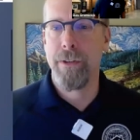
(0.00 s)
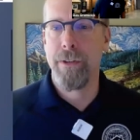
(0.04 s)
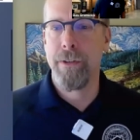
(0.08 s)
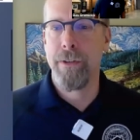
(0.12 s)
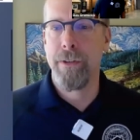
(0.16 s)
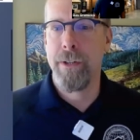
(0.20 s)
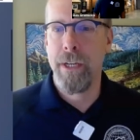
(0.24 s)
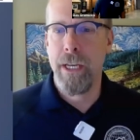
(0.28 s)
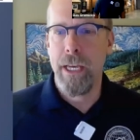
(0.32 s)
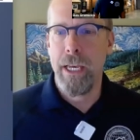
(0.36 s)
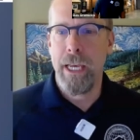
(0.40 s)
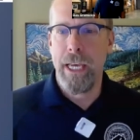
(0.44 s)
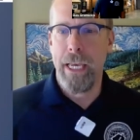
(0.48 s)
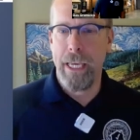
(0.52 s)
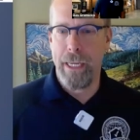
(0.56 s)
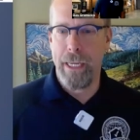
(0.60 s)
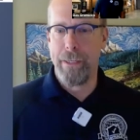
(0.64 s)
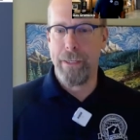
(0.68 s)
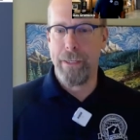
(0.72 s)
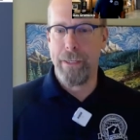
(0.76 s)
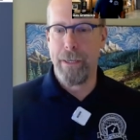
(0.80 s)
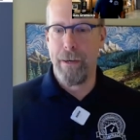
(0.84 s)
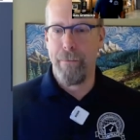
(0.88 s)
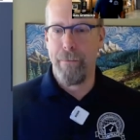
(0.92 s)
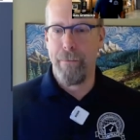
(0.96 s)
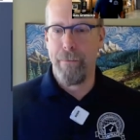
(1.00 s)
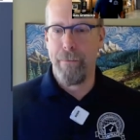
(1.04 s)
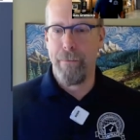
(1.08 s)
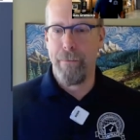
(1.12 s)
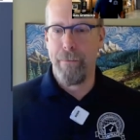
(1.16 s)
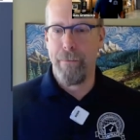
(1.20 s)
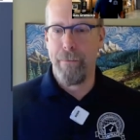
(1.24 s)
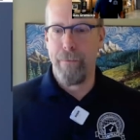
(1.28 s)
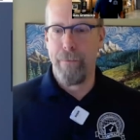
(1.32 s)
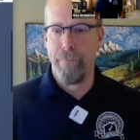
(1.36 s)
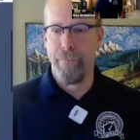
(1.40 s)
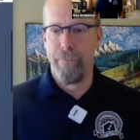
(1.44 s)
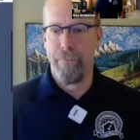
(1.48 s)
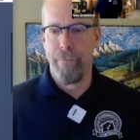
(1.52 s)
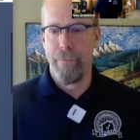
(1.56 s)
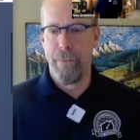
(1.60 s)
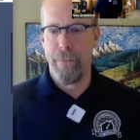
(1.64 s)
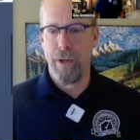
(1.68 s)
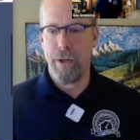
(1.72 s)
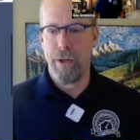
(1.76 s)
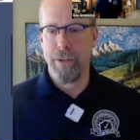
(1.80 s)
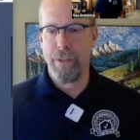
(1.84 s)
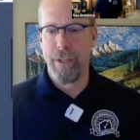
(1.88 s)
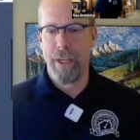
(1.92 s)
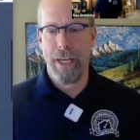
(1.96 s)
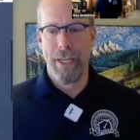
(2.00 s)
and um, there's a ton of